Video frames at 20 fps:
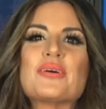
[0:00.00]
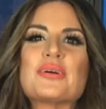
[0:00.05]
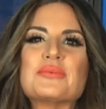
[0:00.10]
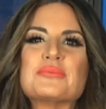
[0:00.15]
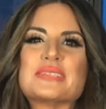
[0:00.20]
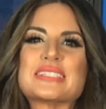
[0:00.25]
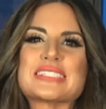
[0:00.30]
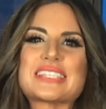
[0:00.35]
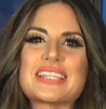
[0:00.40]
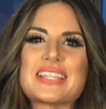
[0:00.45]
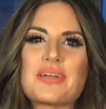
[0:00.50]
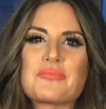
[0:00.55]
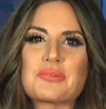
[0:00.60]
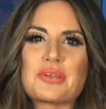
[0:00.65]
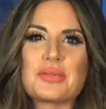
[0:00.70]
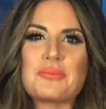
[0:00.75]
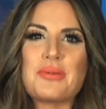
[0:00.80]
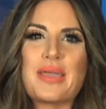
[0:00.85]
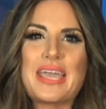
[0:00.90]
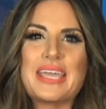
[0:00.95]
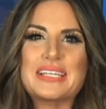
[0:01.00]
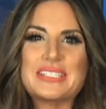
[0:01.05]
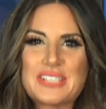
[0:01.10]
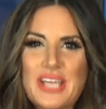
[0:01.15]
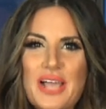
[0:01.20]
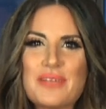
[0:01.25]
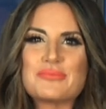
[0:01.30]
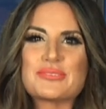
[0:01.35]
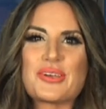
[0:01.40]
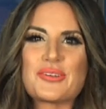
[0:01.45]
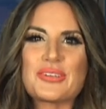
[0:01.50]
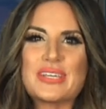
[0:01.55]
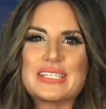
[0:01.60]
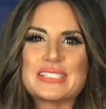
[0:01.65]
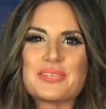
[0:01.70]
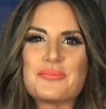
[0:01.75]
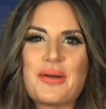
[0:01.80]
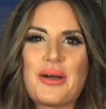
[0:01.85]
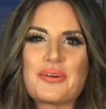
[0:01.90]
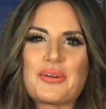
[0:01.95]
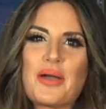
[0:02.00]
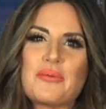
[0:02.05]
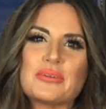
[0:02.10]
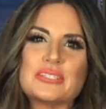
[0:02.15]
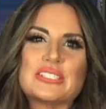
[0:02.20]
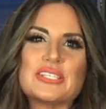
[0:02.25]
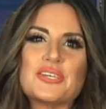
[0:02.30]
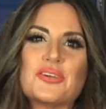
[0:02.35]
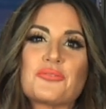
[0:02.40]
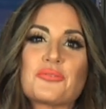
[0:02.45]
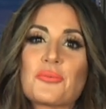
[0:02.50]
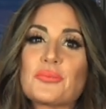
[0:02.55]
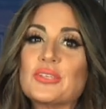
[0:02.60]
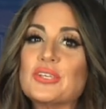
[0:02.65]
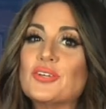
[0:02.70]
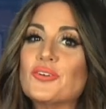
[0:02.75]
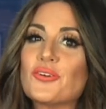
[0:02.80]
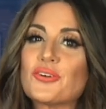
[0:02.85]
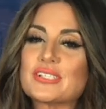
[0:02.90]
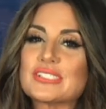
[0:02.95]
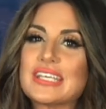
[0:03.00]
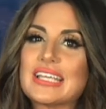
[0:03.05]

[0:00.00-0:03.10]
Welcome to Celebrity Page. I'm Sonia Isabelle, coming to you from the New York